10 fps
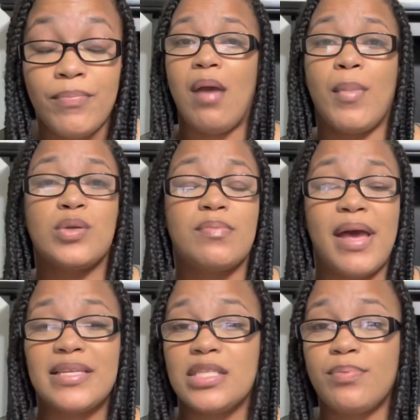And most
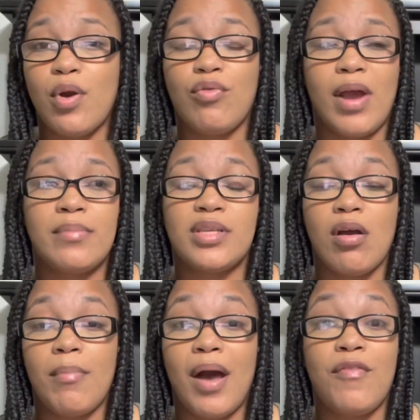master's programs
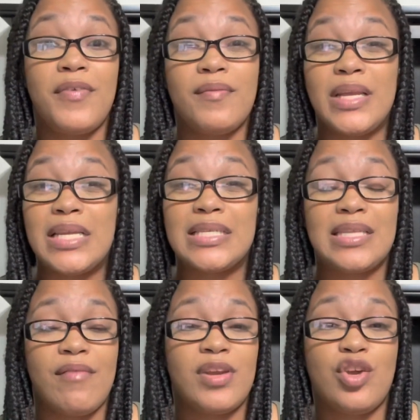are about 50 to
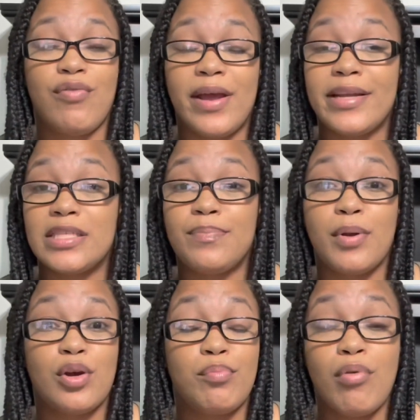70 credits
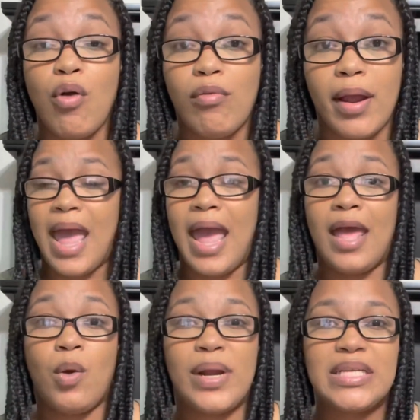per program.
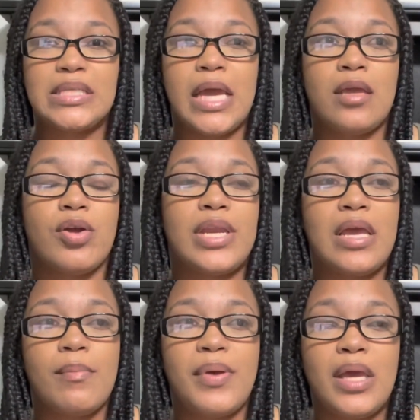And I want to say your
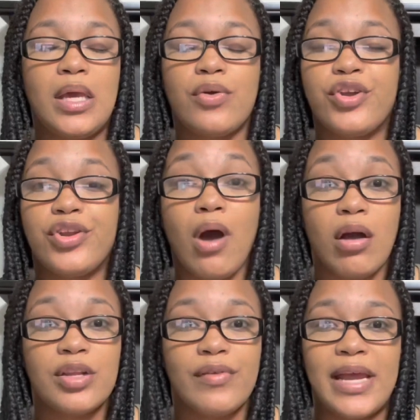DNP or your
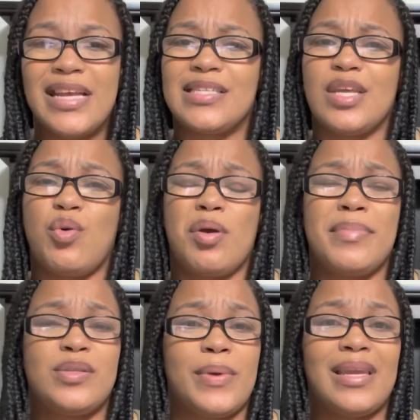doctorate is anywhere
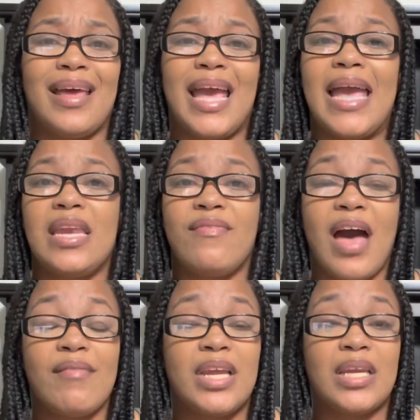between like
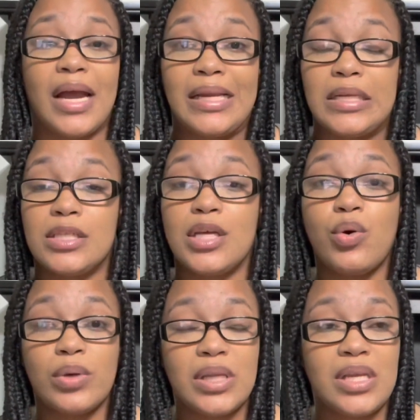85 to 90.
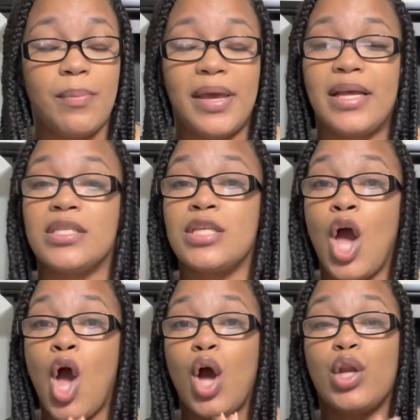Totally depends.
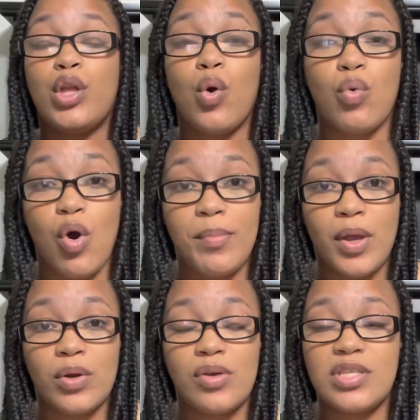Don't quote me
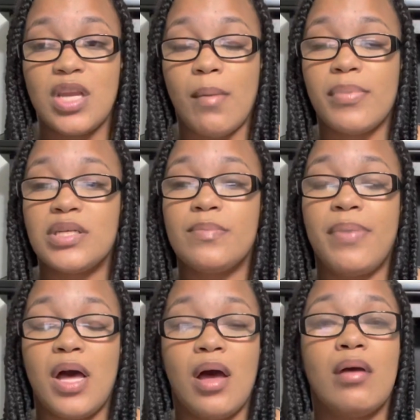on those numbers,
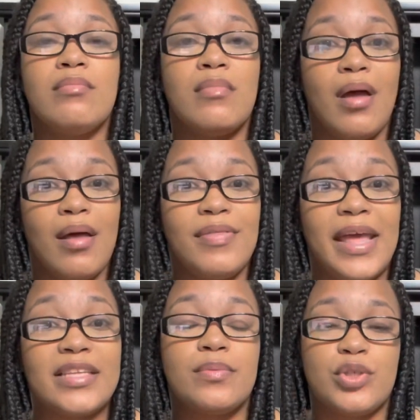but
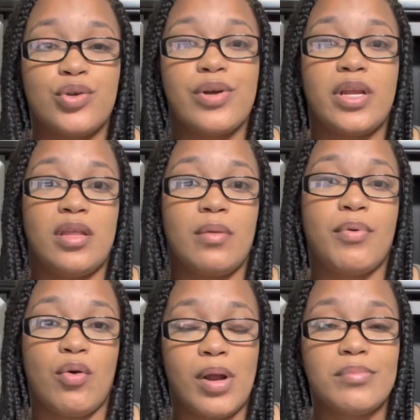that's majority of the
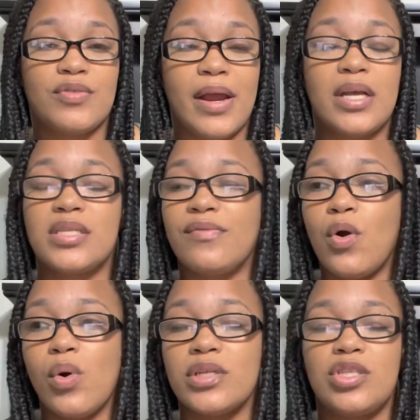programs, right? Because of
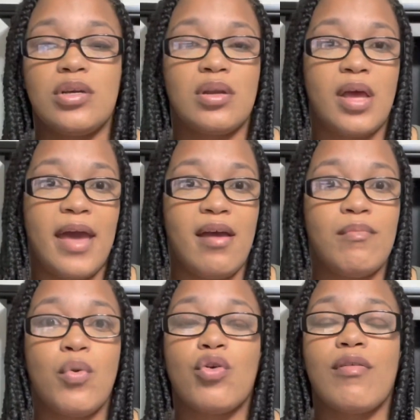course you're going to have
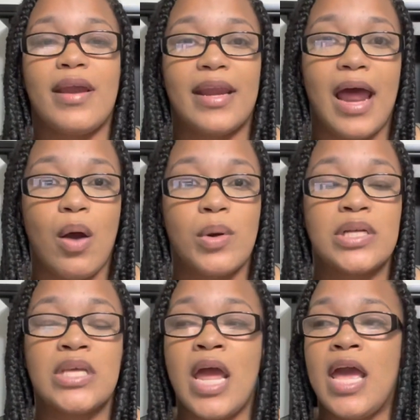more credit
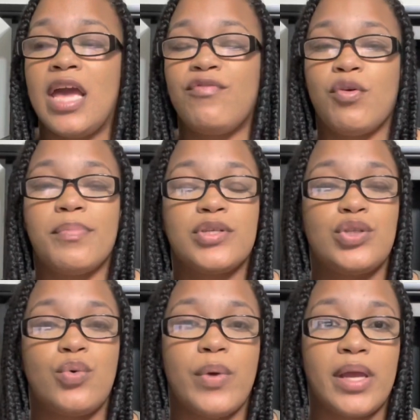hours if you're
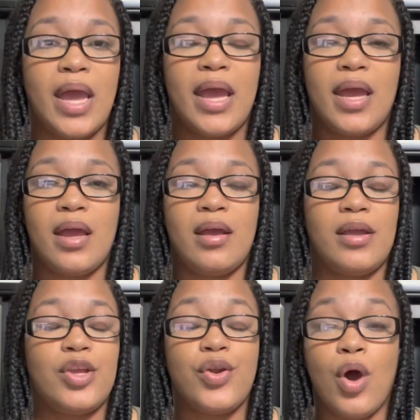pursuing
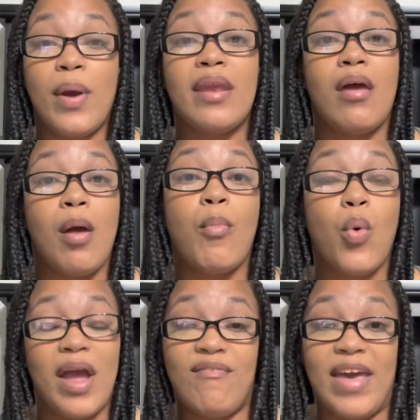a, a
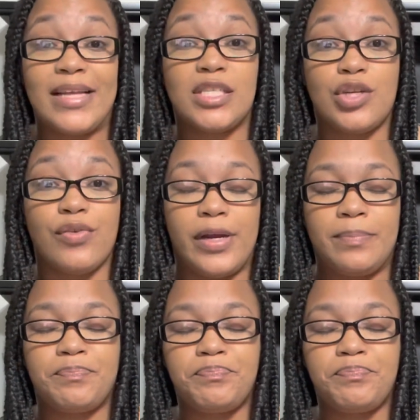more advanced degree.